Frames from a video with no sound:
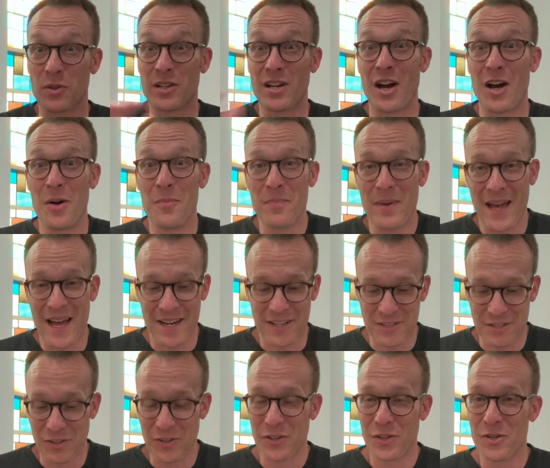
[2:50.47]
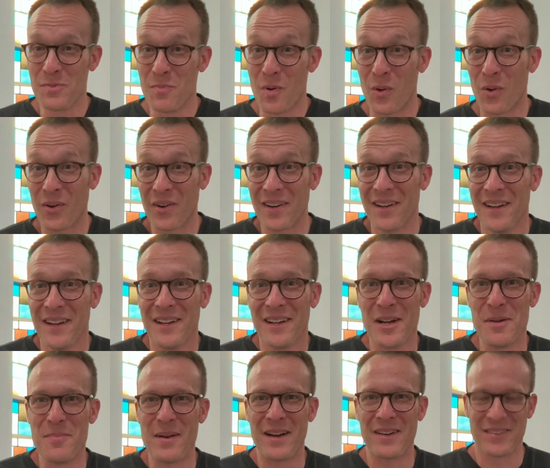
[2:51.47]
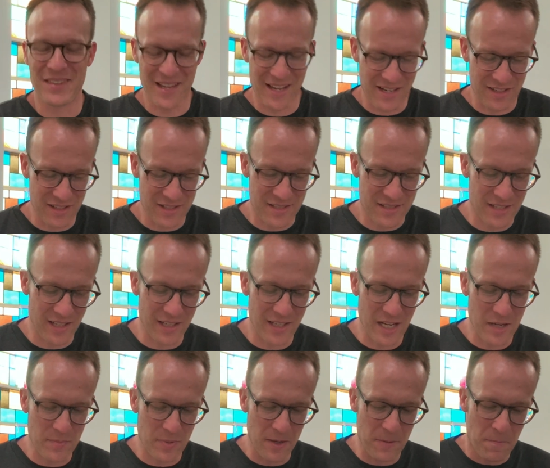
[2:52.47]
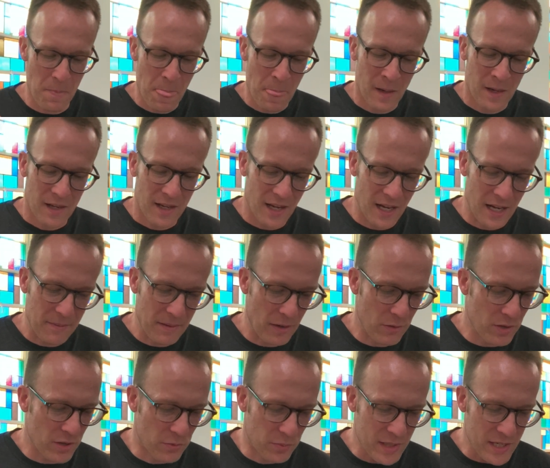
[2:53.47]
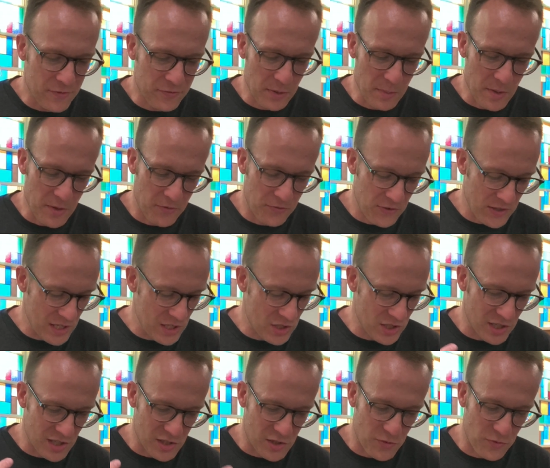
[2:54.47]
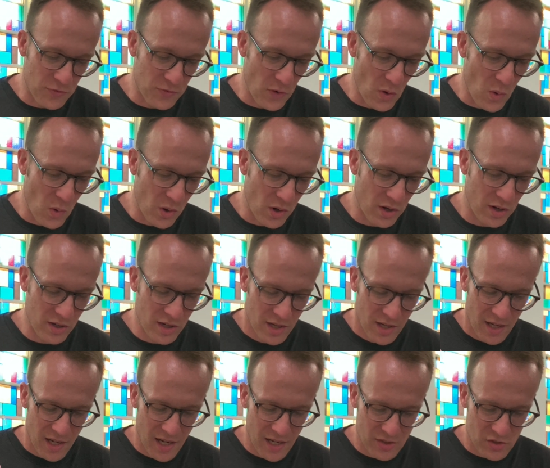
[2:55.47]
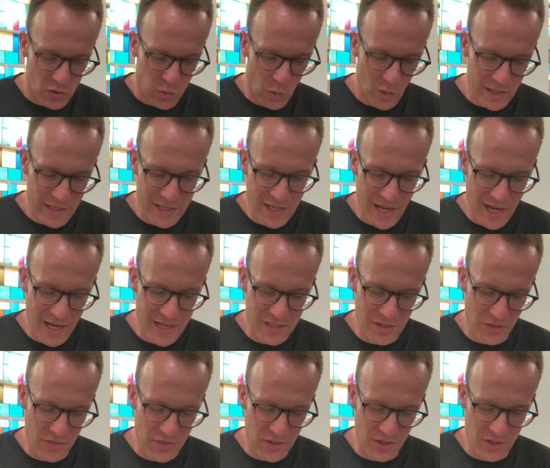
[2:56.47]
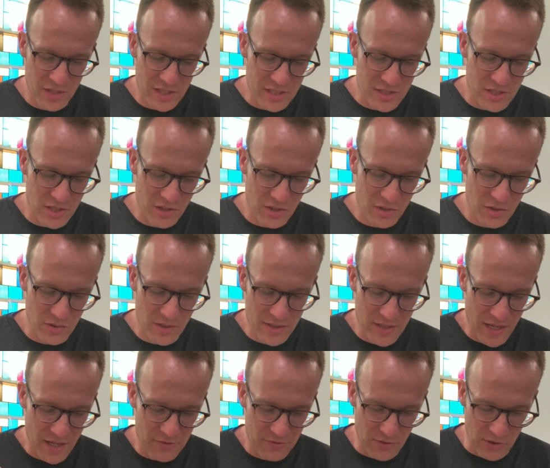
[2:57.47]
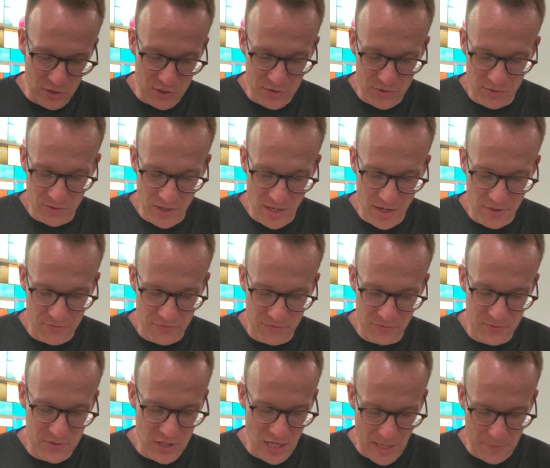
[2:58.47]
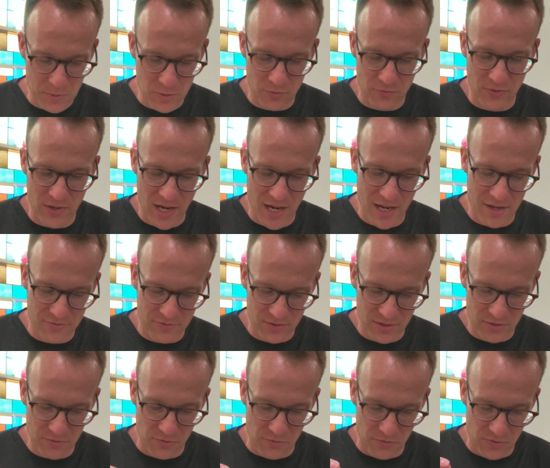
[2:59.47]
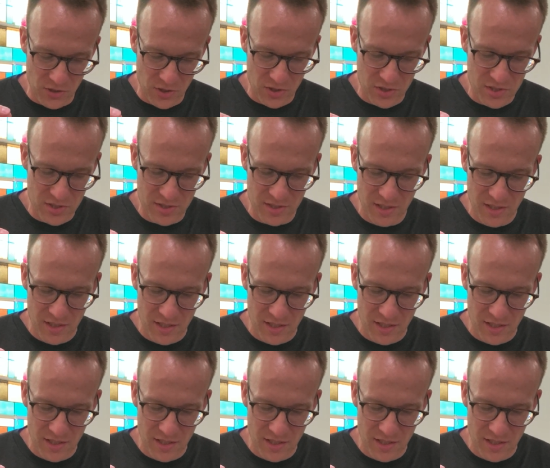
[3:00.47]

come back to learn more about that on Sunday. But I want to read from Ephesians 4, 29 to 32, and then chapter 5, verse